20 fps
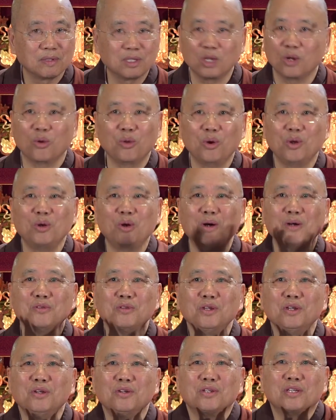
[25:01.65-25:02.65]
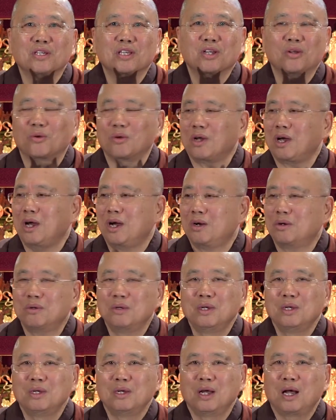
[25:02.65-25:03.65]
They learn all these and they don't
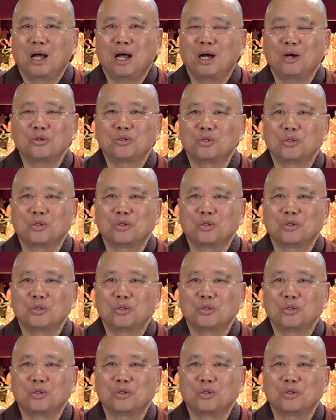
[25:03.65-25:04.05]
know how